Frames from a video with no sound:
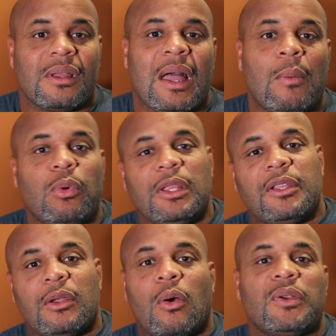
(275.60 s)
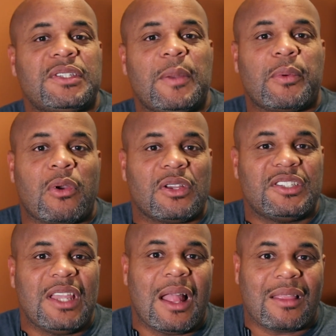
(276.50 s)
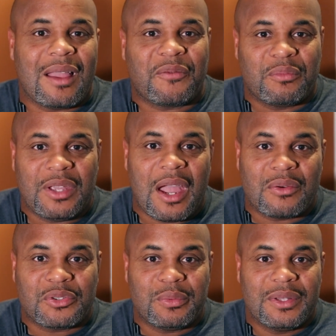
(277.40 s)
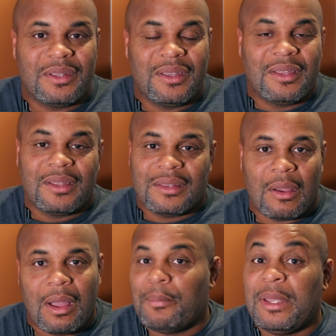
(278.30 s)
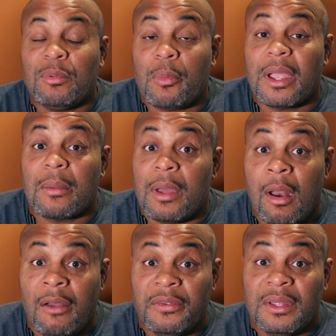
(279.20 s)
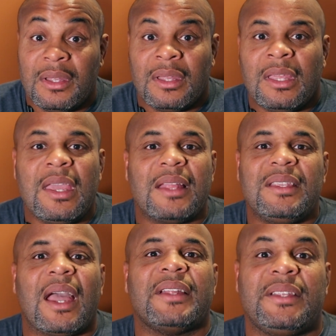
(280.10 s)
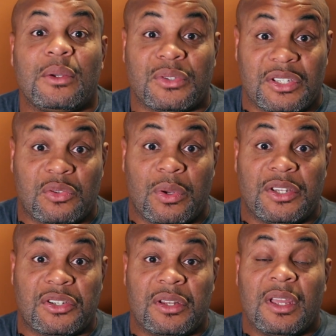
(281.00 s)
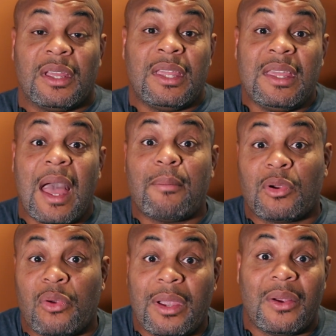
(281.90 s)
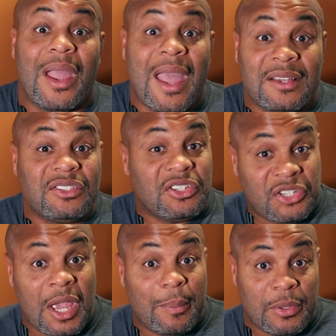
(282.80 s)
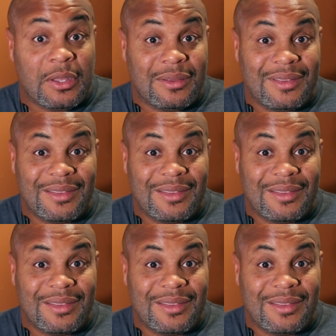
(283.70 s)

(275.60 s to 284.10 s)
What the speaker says: I'm willing to go and step across the octagon from the Irishman. Now, Khabib Nurmagomedov, he had the ideal situation. He got McGregor as the champion,